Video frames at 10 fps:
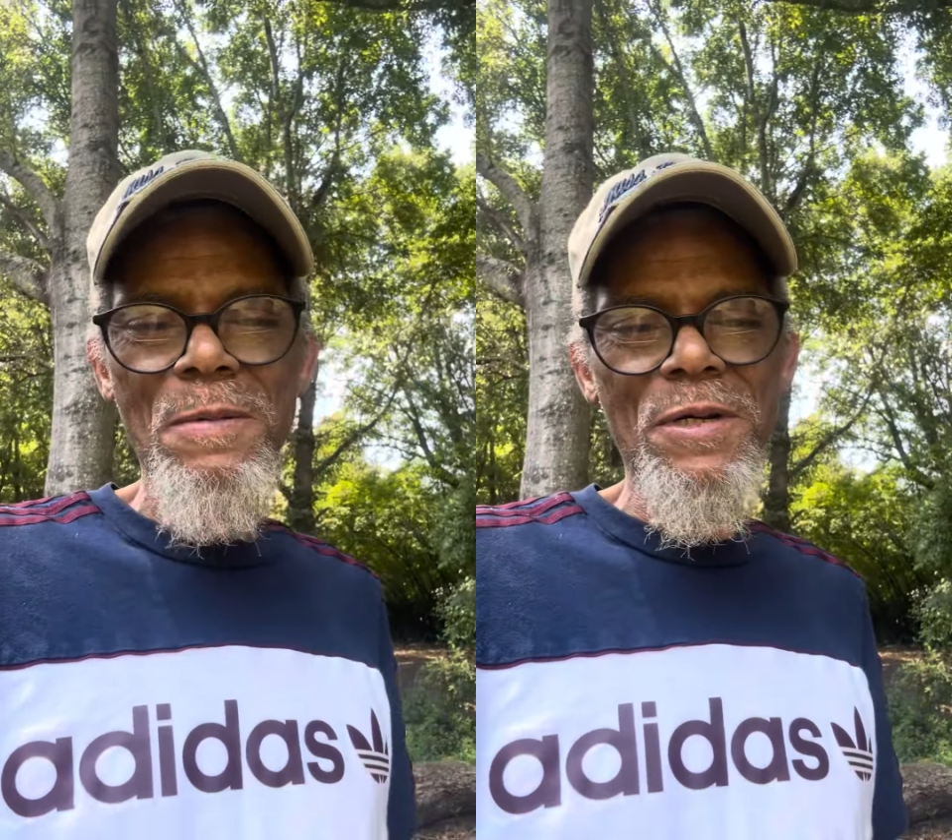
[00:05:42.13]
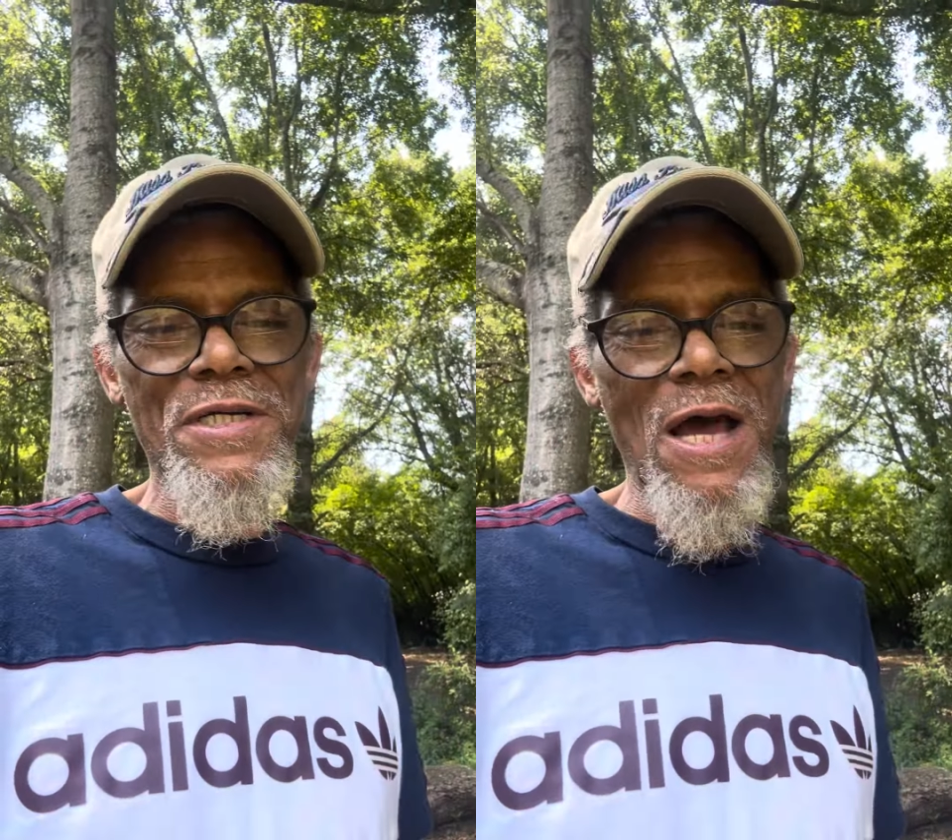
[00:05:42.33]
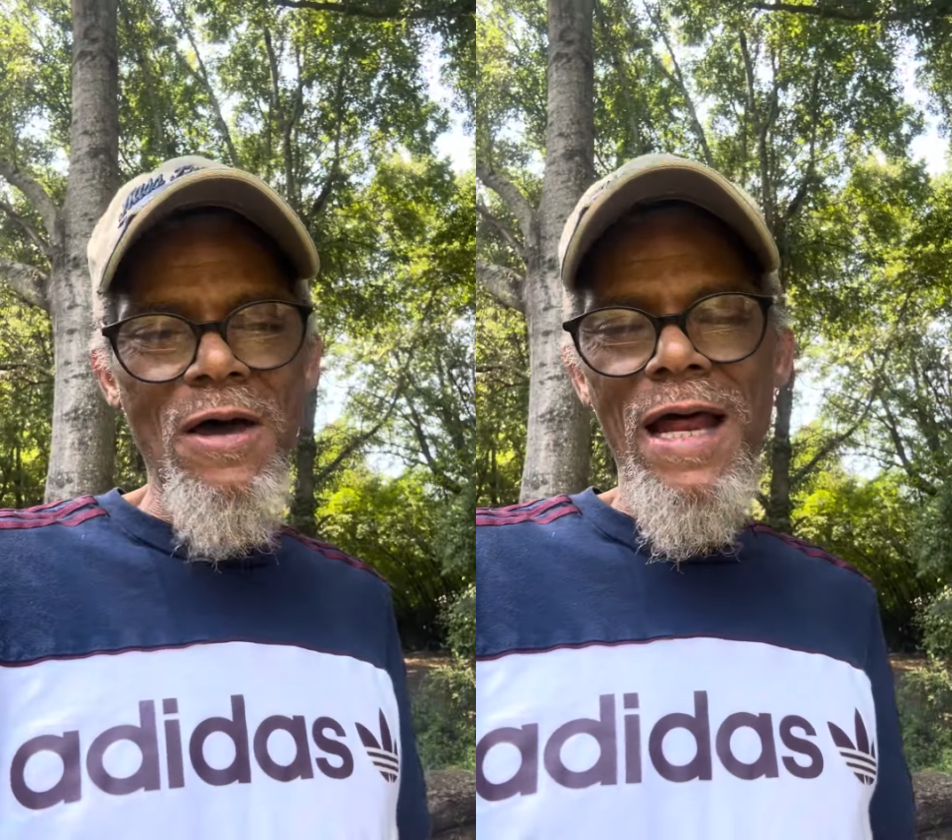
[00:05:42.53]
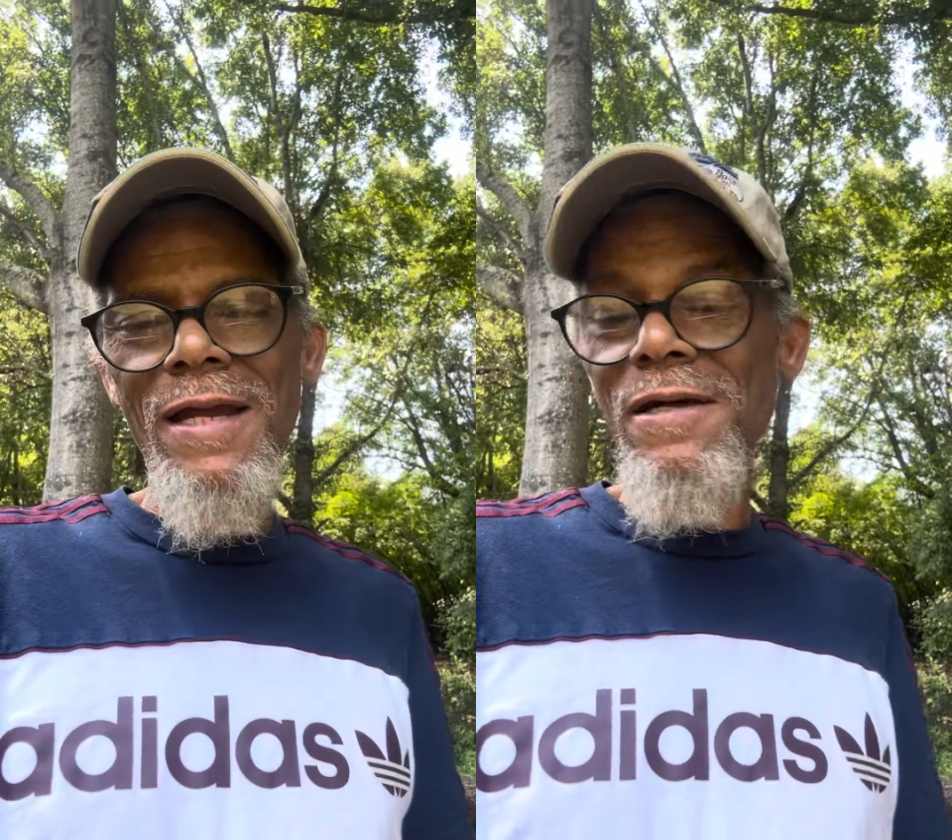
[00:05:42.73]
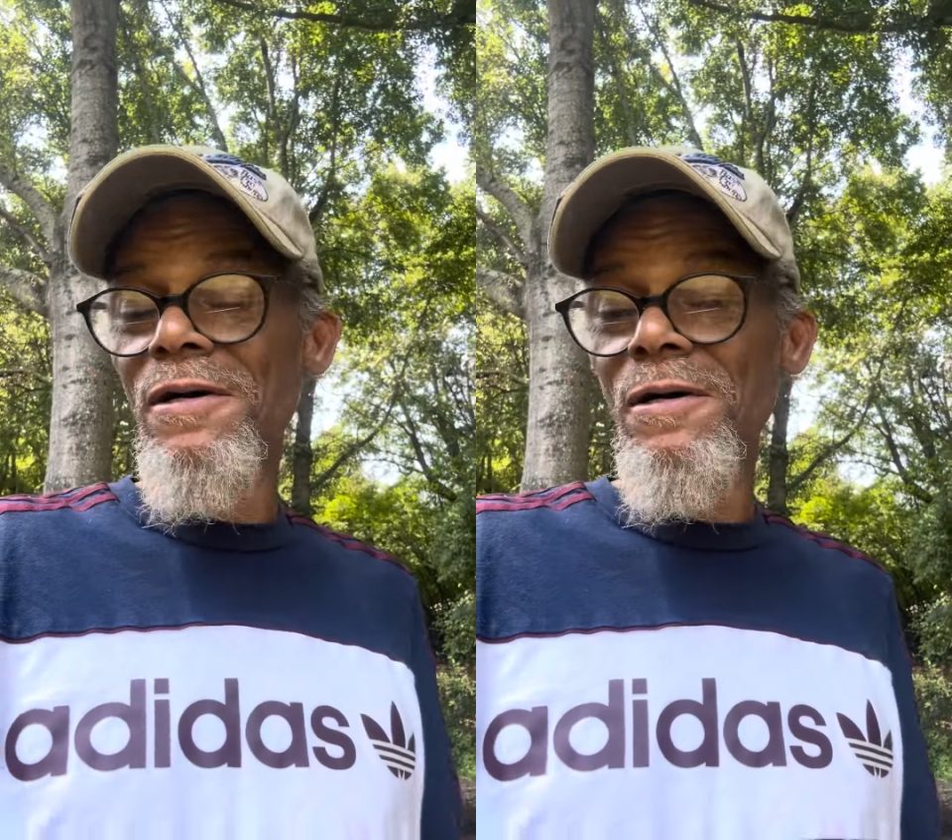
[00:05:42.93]
But y'all, I
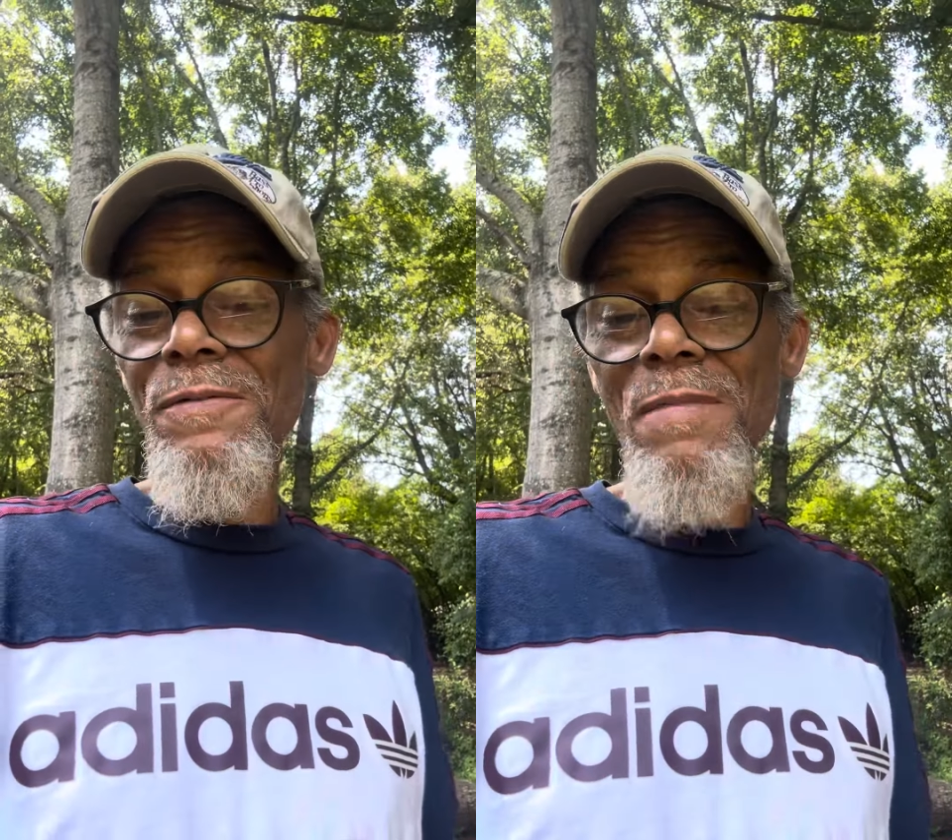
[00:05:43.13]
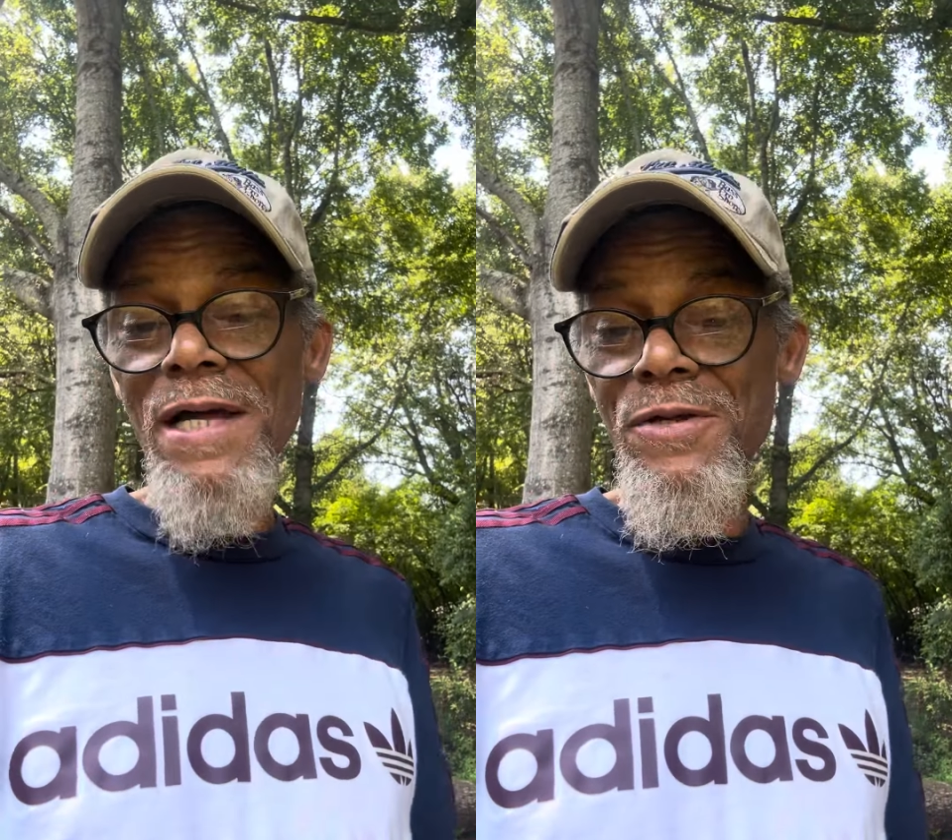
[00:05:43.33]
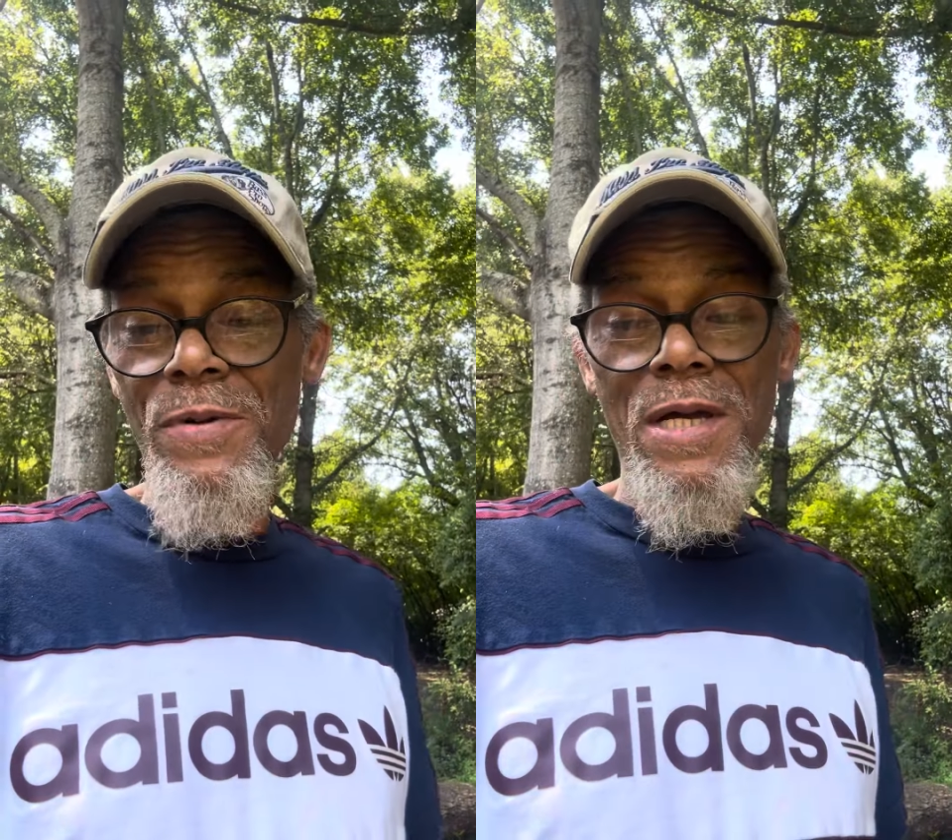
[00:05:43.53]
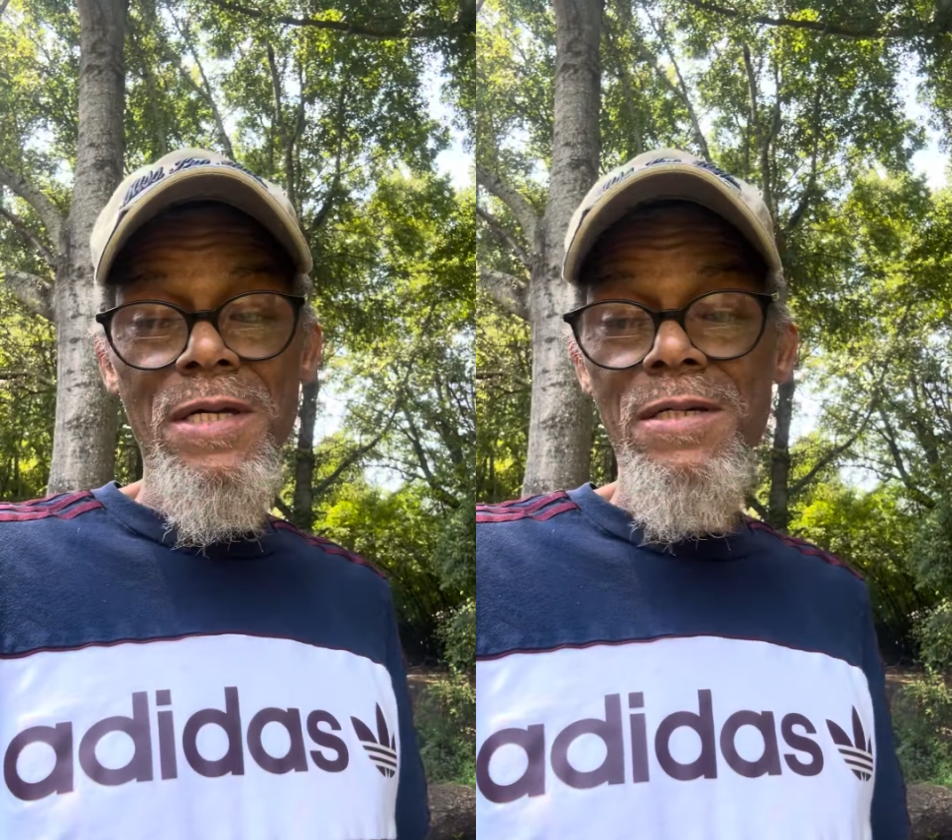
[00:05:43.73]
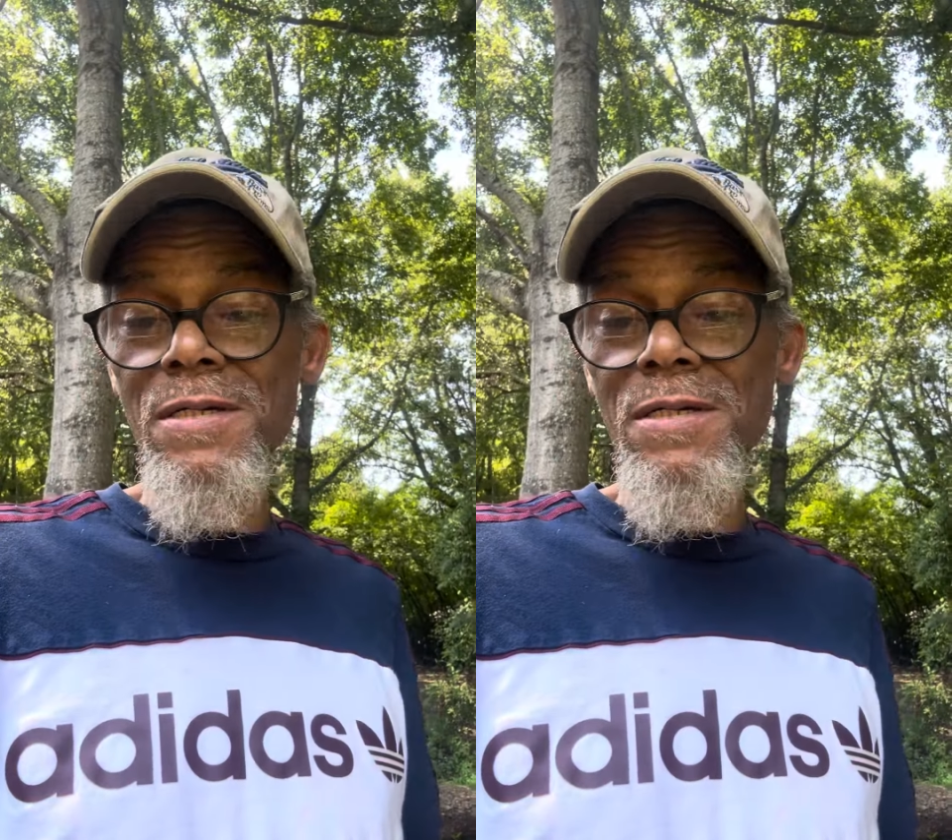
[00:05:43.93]
love my trees.